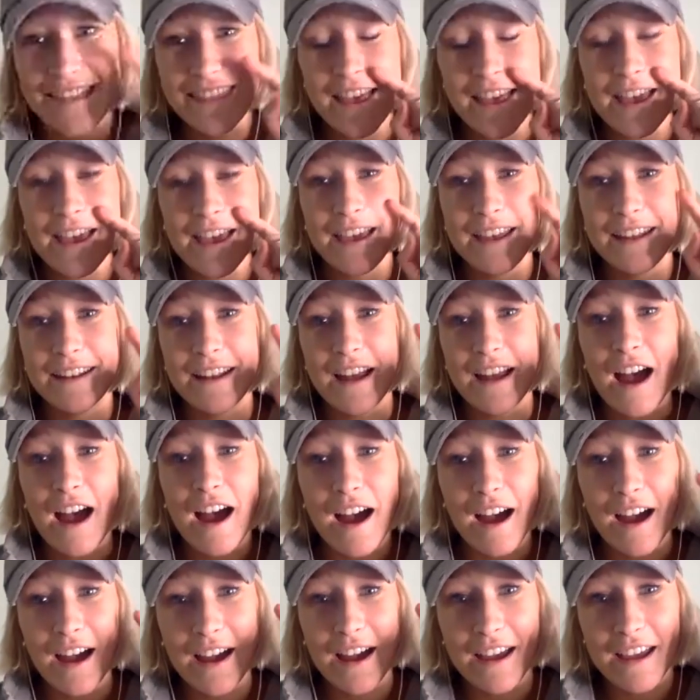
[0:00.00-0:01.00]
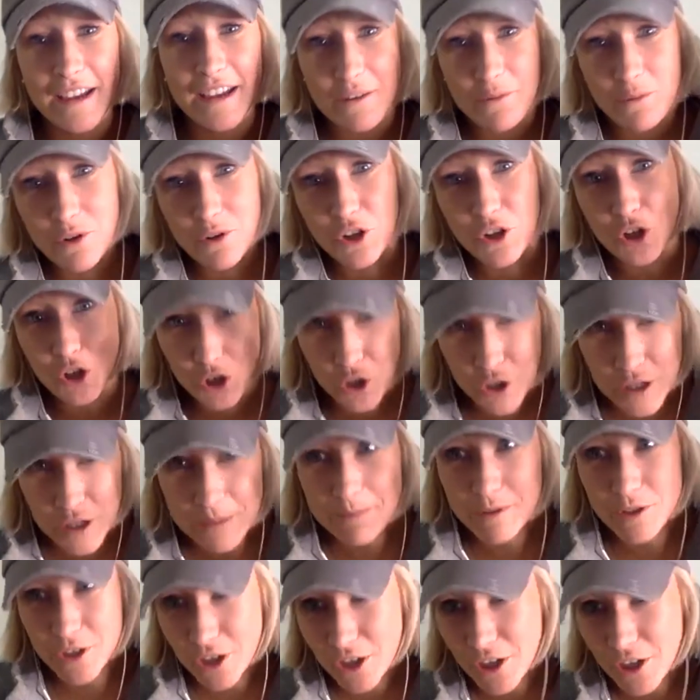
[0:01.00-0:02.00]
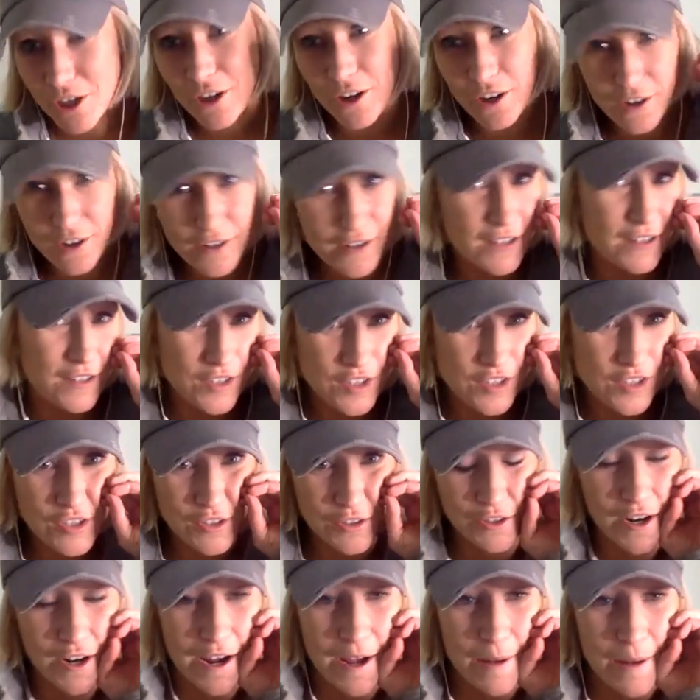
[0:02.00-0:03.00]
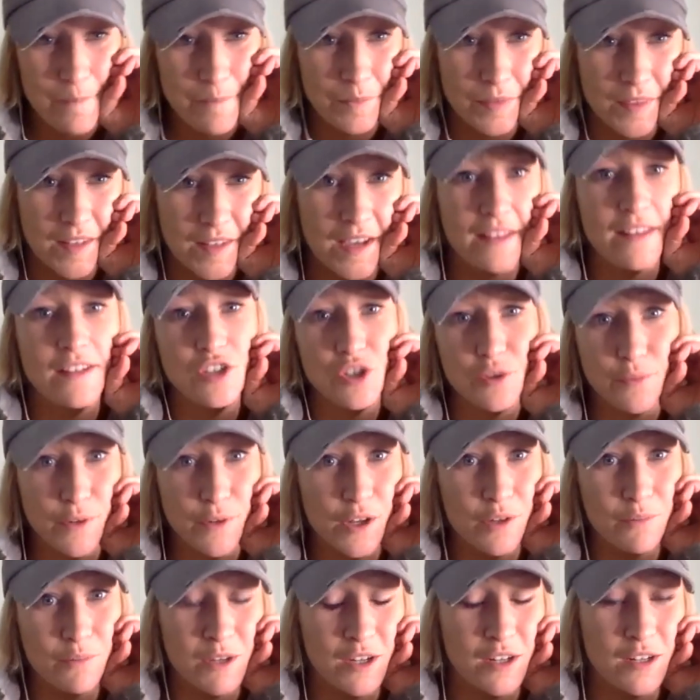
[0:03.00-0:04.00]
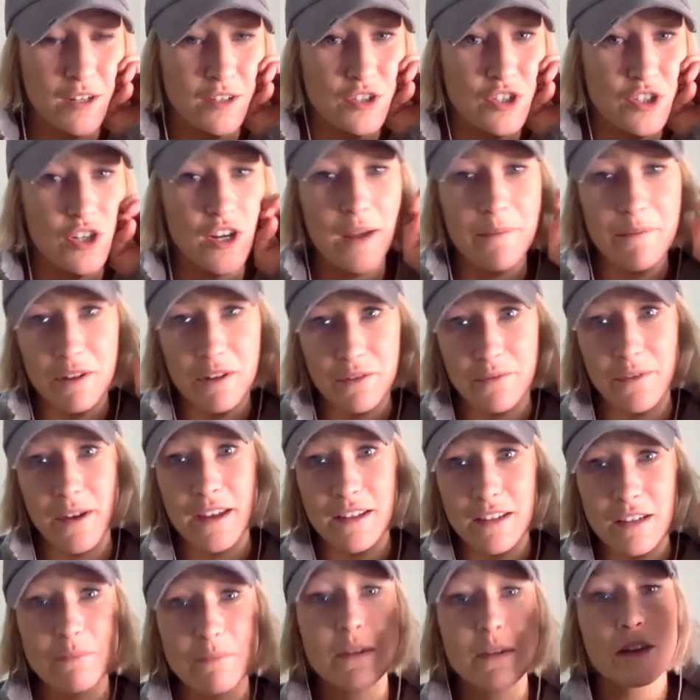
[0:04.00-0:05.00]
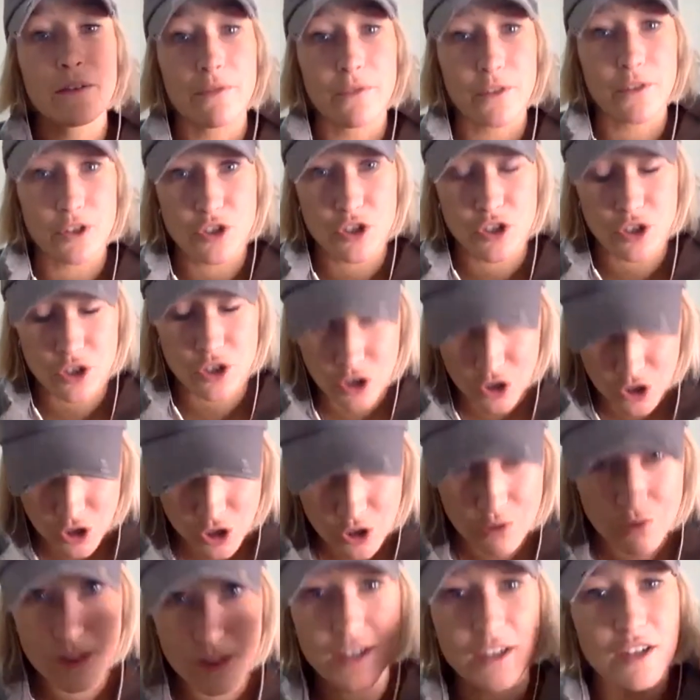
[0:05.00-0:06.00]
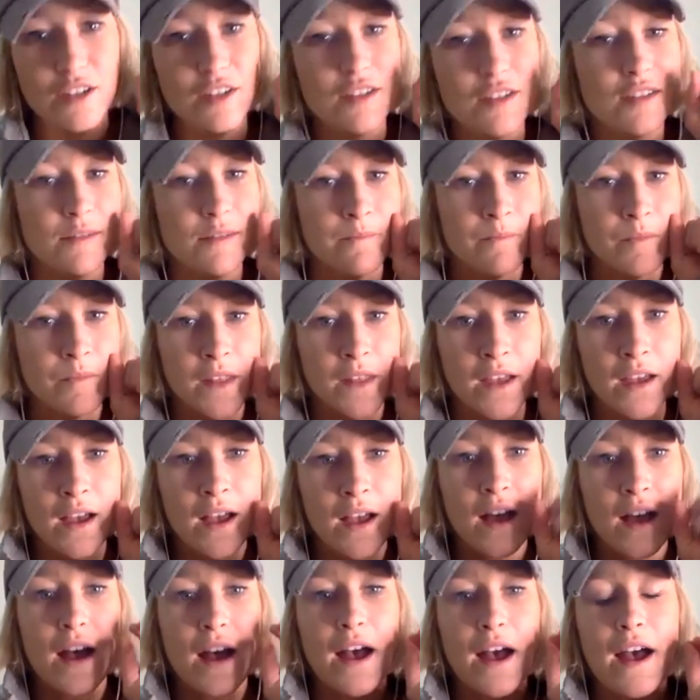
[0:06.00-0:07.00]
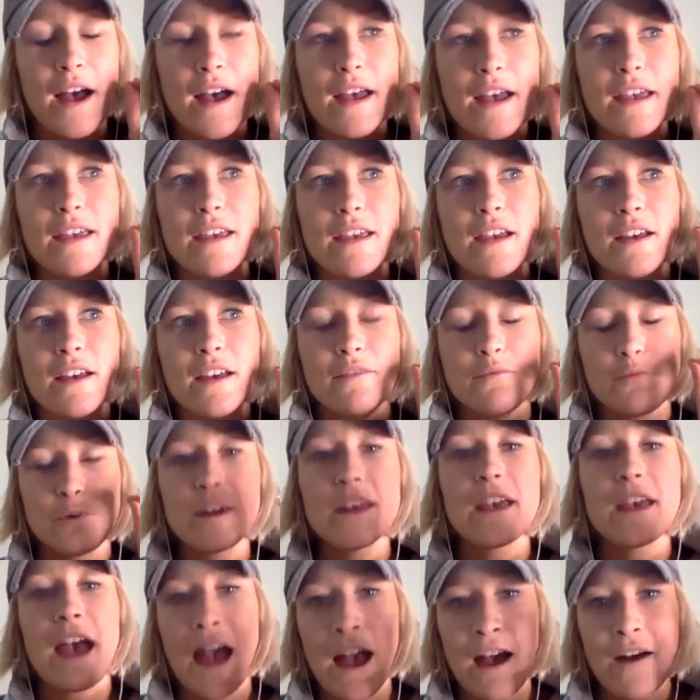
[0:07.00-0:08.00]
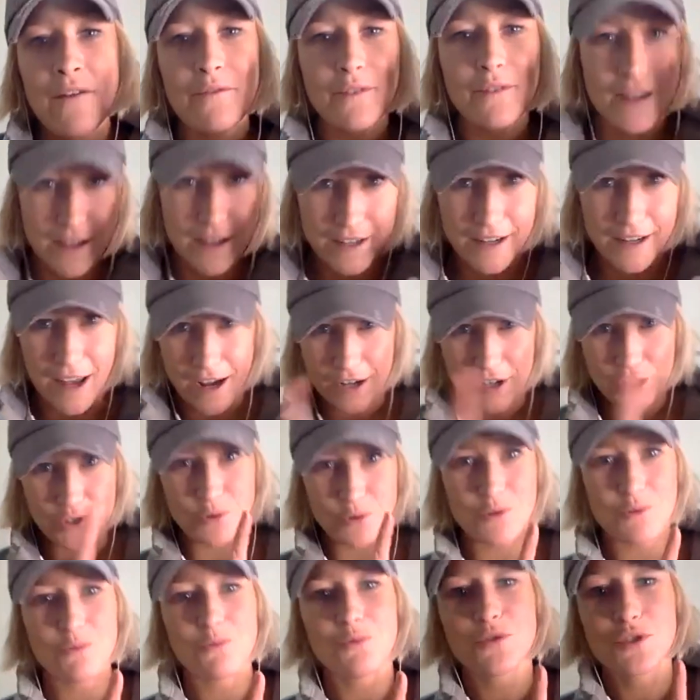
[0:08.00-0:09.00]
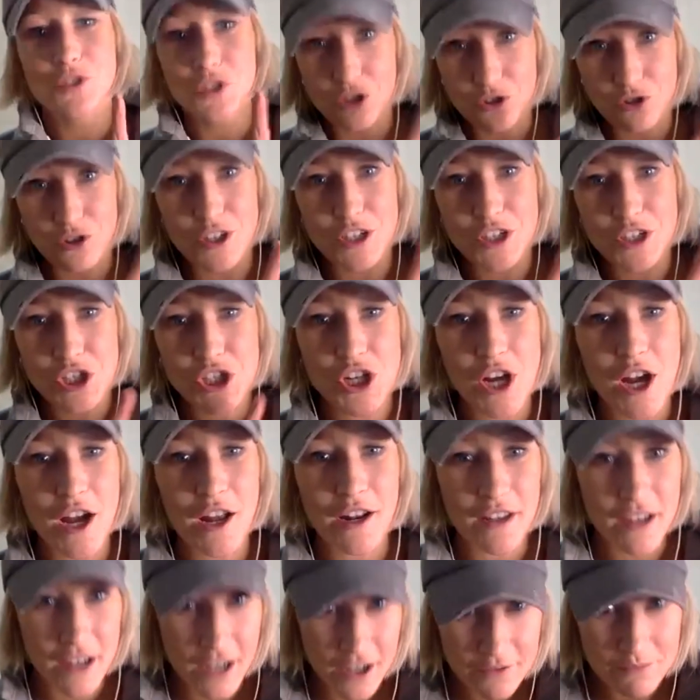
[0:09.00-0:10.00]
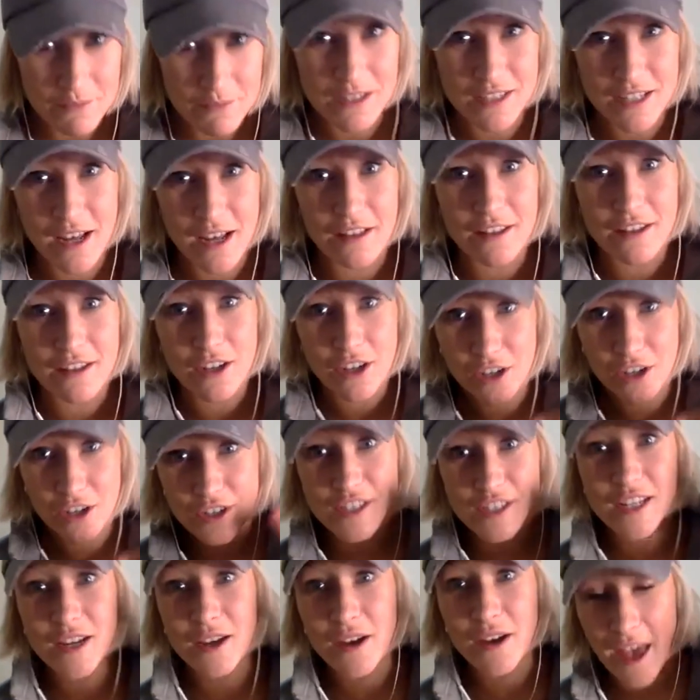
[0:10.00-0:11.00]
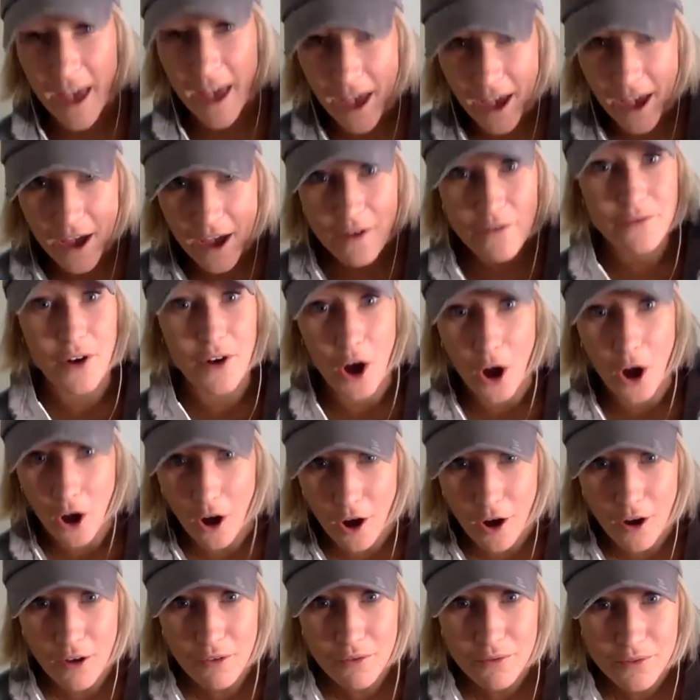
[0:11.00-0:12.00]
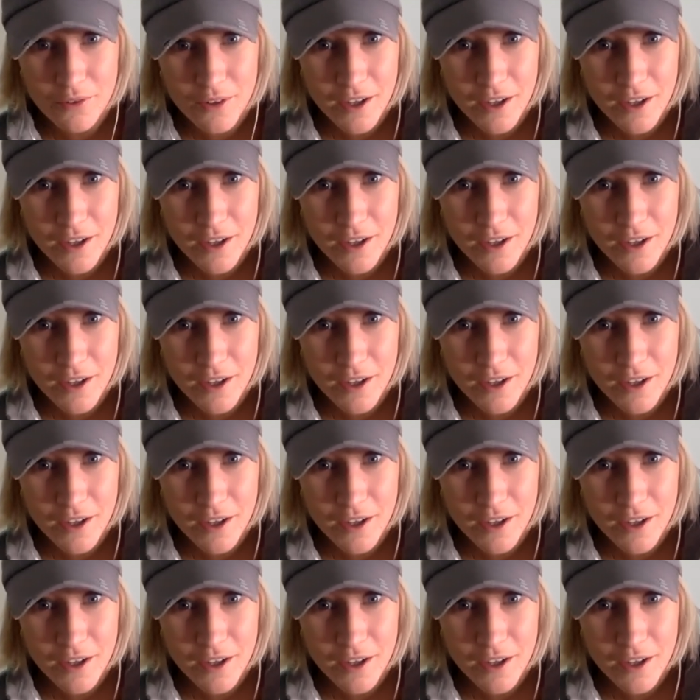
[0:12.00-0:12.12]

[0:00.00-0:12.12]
then I creeped her on Instagram, and then she followed me on Instagram, invited me for 2 years. We have like an actual screenshot of me telling her to F off.